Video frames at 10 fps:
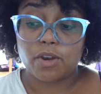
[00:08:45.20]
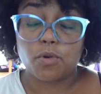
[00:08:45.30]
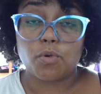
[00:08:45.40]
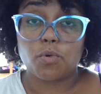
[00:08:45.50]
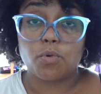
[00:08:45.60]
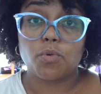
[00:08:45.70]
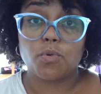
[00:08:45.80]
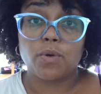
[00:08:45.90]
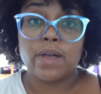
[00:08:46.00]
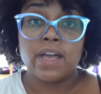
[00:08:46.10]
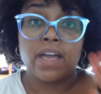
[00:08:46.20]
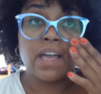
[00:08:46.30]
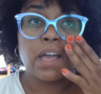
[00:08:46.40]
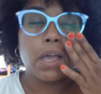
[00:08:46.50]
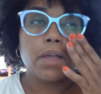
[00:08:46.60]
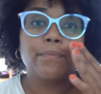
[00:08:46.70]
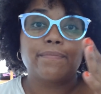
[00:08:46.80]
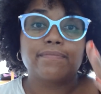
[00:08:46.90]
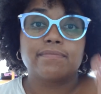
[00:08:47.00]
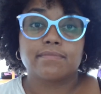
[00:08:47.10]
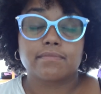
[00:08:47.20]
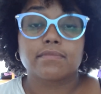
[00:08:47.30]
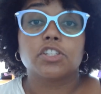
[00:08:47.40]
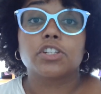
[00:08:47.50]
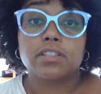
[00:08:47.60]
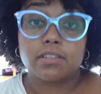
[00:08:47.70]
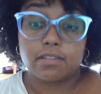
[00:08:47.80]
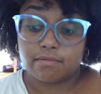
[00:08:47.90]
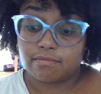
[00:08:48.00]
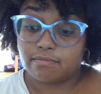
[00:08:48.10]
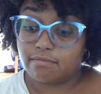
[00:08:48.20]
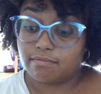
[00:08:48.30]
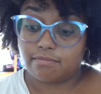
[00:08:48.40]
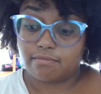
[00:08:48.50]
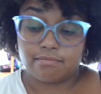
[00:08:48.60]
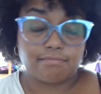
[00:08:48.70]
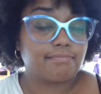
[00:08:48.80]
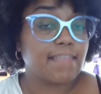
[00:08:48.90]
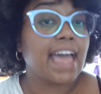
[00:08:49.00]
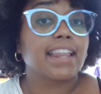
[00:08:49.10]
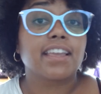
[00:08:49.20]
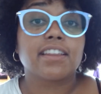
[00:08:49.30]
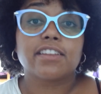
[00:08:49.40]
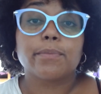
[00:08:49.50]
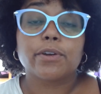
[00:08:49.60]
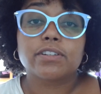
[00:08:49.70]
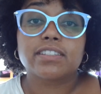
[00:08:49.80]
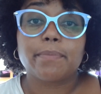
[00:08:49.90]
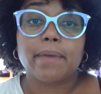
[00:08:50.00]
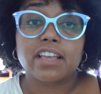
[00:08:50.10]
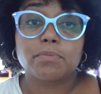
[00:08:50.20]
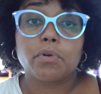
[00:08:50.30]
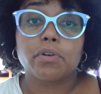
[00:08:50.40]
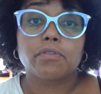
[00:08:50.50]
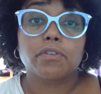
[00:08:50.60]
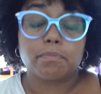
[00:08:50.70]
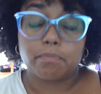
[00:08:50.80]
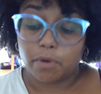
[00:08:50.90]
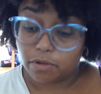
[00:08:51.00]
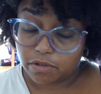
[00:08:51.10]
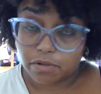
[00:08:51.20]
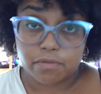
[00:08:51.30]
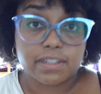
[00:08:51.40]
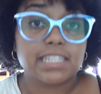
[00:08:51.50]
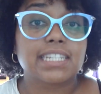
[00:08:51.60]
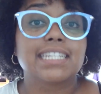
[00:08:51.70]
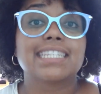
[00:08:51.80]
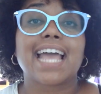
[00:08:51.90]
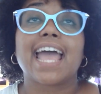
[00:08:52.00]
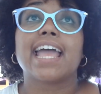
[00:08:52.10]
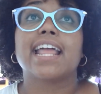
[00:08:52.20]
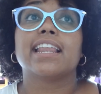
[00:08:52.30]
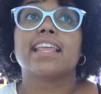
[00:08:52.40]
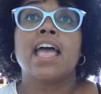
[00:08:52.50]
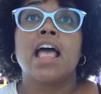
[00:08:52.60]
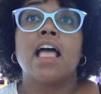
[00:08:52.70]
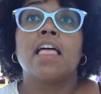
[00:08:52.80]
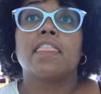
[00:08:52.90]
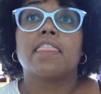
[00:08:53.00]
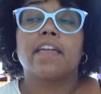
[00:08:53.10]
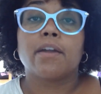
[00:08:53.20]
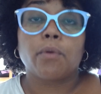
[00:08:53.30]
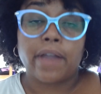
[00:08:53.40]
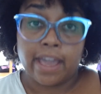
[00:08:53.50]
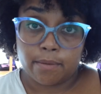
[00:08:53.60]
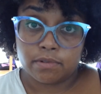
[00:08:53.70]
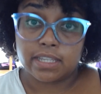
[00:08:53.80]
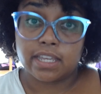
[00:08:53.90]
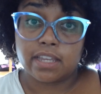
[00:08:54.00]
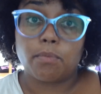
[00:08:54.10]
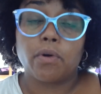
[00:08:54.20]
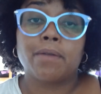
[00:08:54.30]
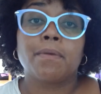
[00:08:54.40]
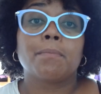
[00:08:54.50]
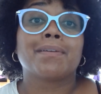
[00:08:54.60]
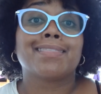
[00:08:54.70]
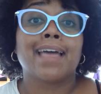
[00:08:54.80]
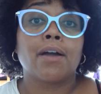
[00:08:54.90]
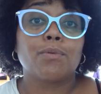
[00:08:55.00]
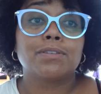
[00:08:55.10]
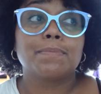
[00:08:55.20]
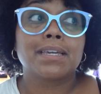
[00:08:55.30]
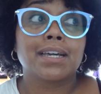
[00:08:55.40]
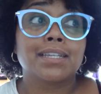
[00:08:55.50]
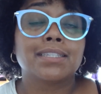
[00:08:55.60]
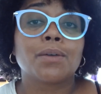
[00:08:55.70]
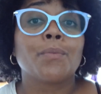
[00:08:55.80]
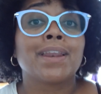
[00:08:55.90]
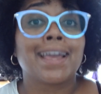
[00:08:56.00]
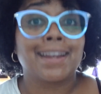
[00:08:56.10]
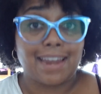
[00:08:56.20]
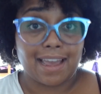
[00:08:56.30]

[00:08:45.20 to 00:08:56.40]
who just had to get an emergency passport for personal reasons, and they were able to get an appointment, but that was because someone had died.